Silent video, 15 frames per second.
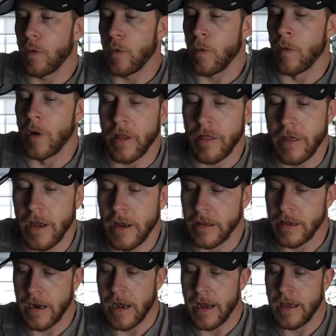one thing
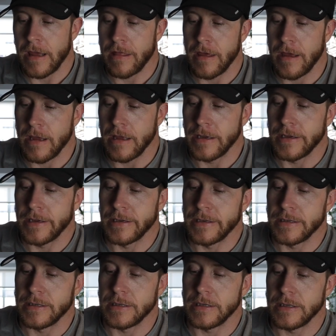that I think
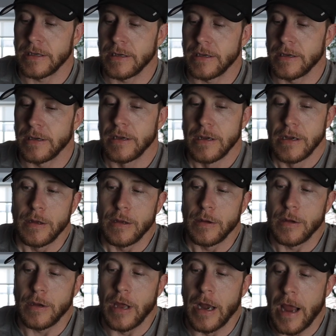
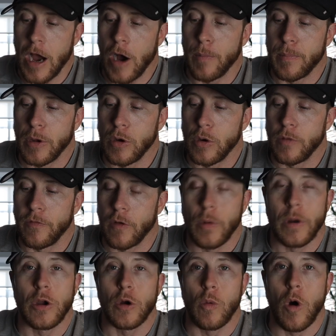can help you for
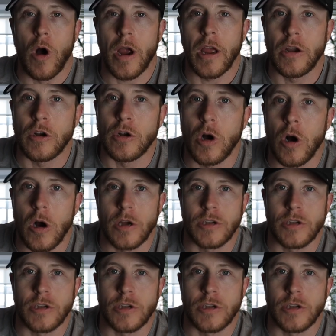when you're walking your dog,